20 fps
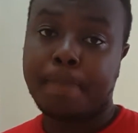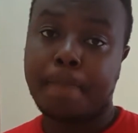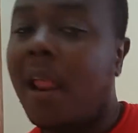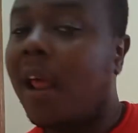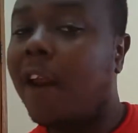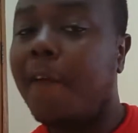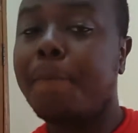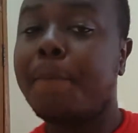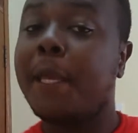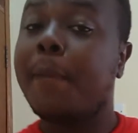A
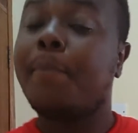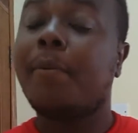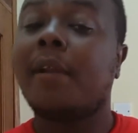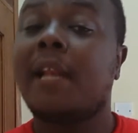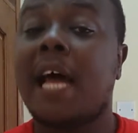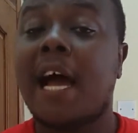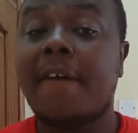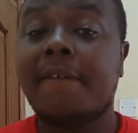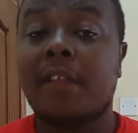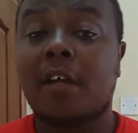lot of
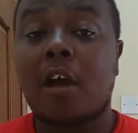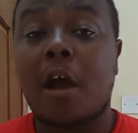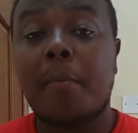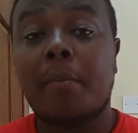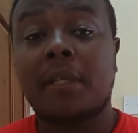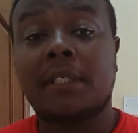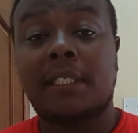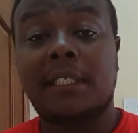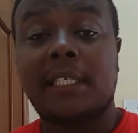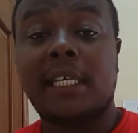people have the
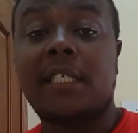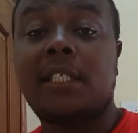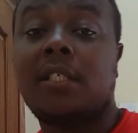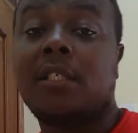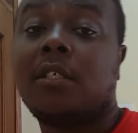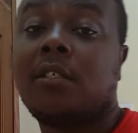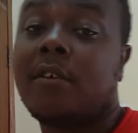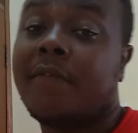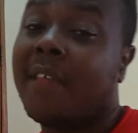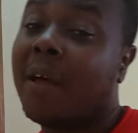common
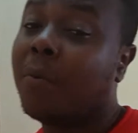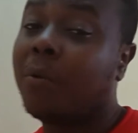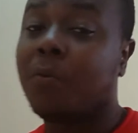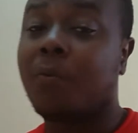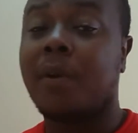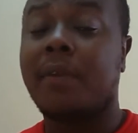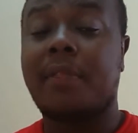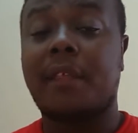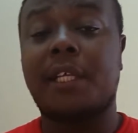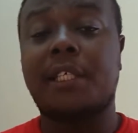suggestions of that
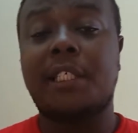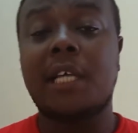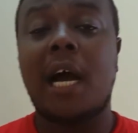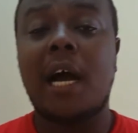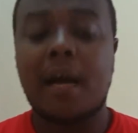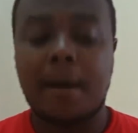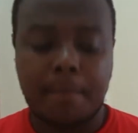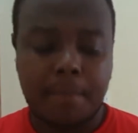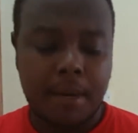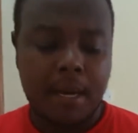would quit their
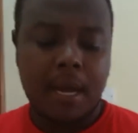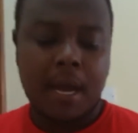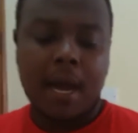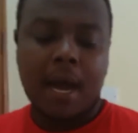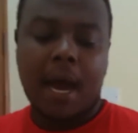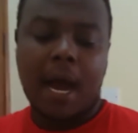job,